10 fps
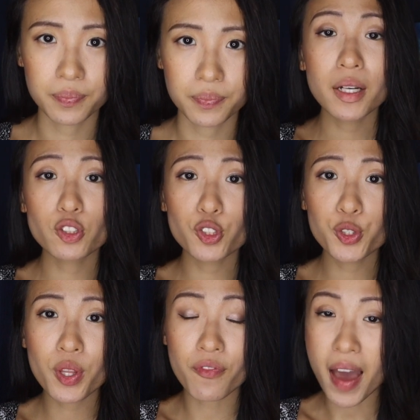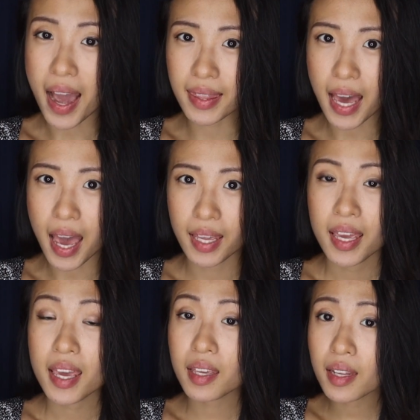But due to the fact that
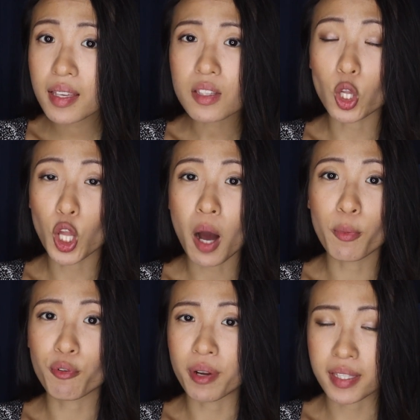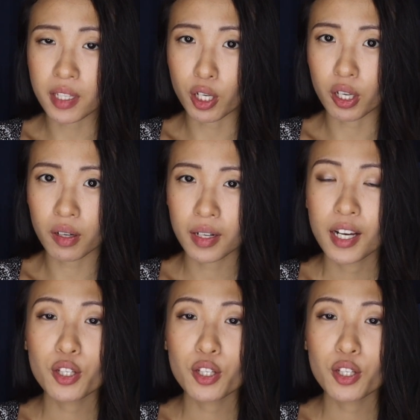it is a lot more riskier,